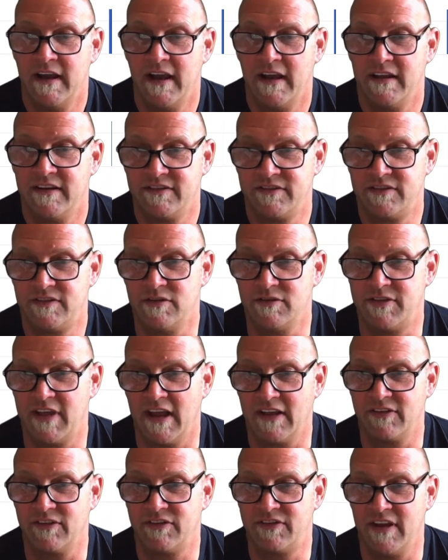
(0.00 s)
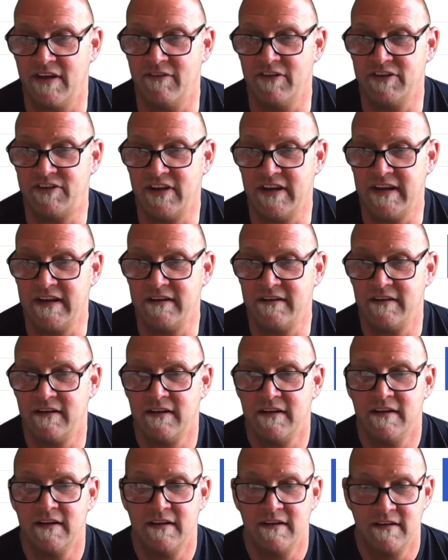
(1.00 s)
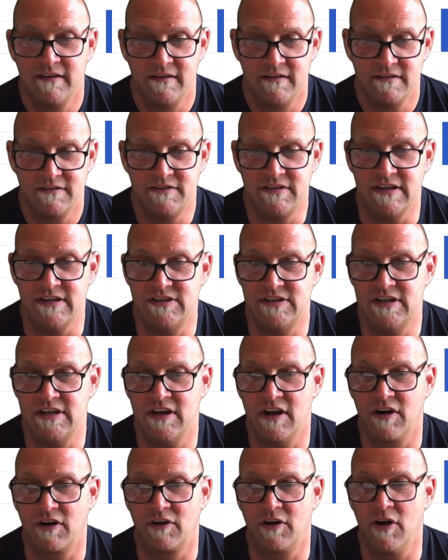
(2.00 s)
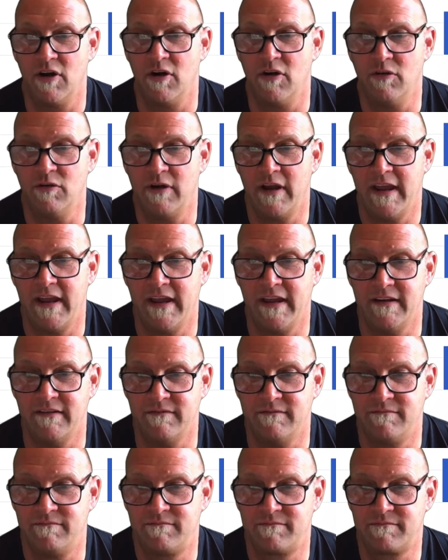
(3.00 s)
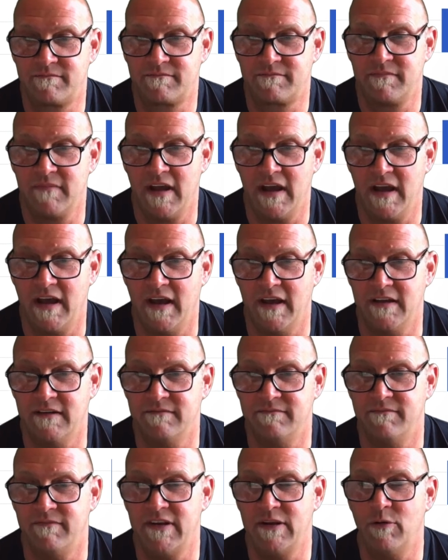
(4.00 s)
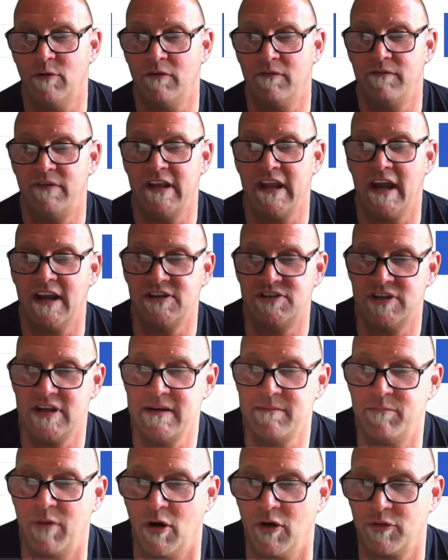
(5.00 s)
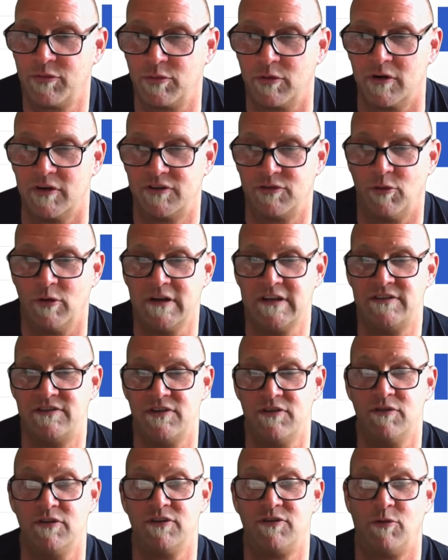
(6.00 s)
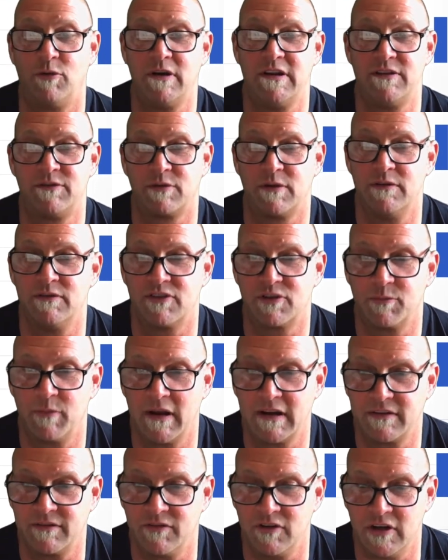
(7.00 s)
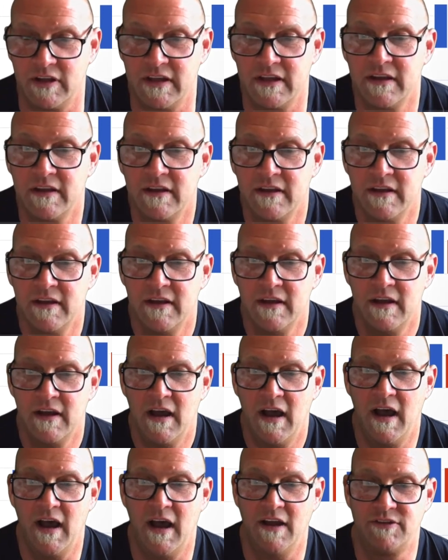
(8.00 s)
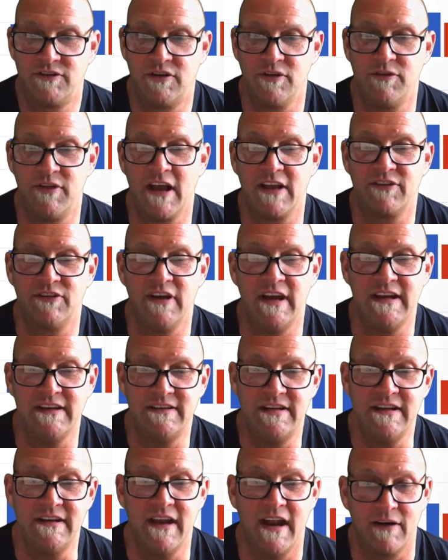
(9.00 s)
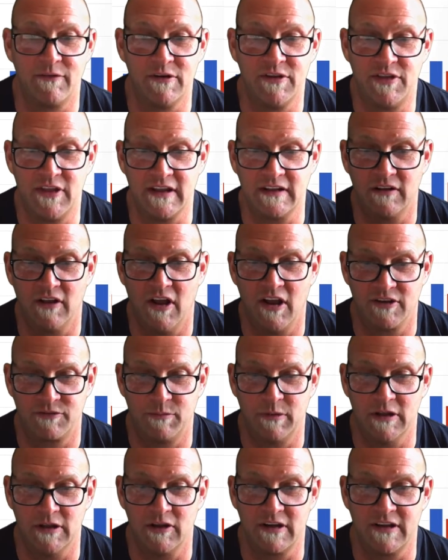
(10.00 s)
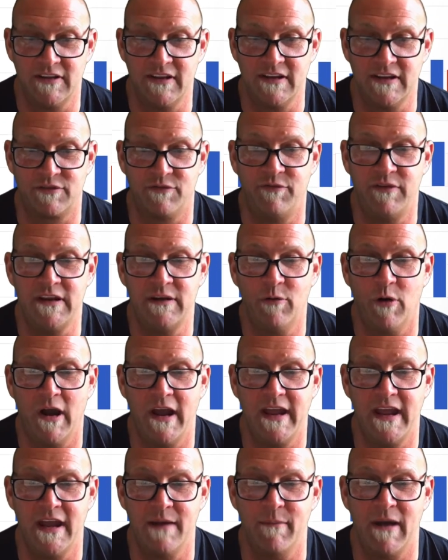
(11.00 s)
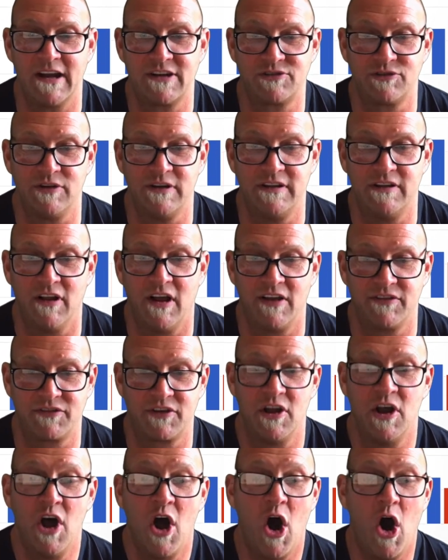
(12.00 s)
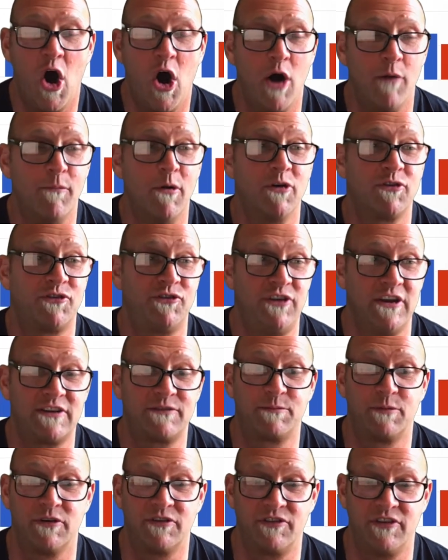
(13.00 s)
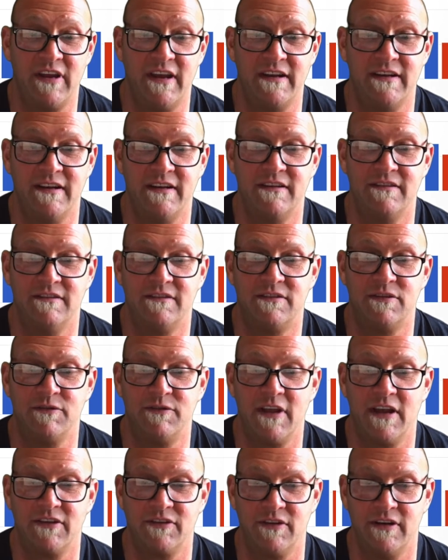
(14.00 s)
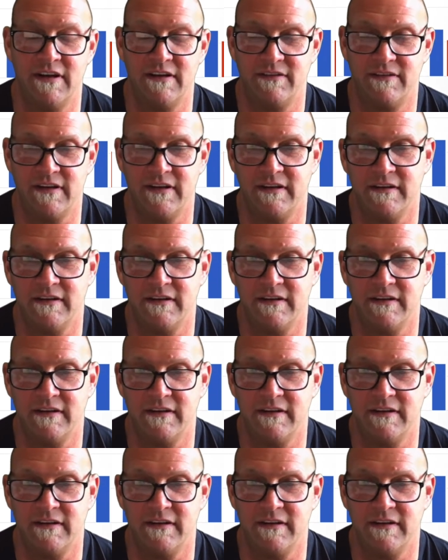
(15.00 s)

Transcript: 2017, DGRO and VIG both were 22 and 23 respectively. 2018, everything lost. But look at this. VYM actually lost almost 6% in 2018.